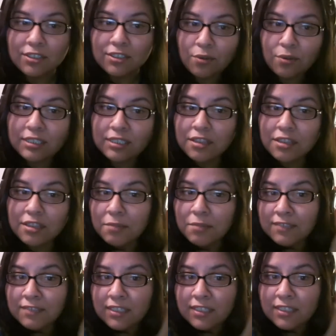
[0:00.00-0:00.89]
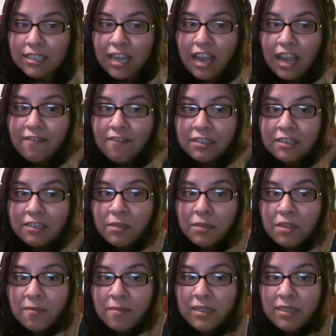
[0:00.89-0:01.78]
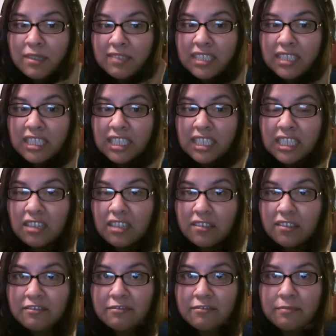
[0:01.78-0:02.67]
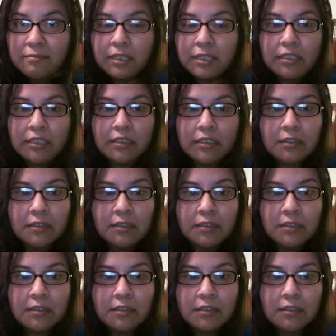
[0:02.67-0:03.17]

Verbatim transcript: to who was in the Misfits. I have some of the Misfit stuff, but